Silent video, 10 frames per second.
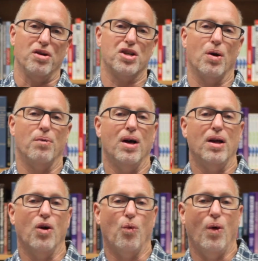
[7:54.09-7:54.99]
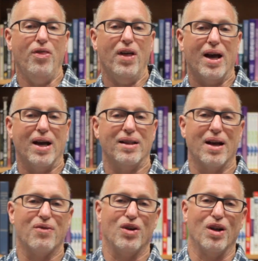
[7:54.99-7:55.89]
So, the one thing I'd
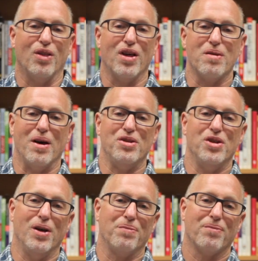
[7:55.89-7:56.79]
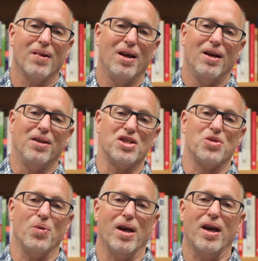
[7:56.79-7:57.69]
like for you to think about doing this
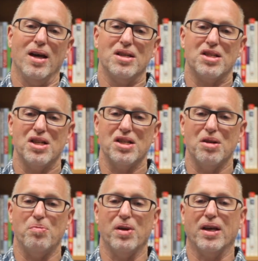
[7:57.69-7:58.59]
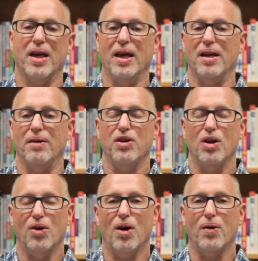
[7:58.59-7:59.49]
week is just to begin, if you
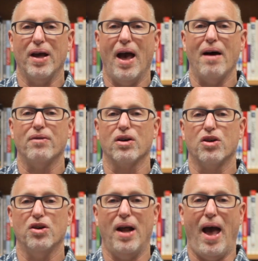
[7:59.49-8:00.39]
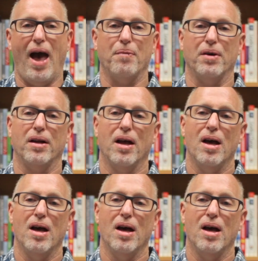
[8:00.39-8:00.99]
don't already have a good habit,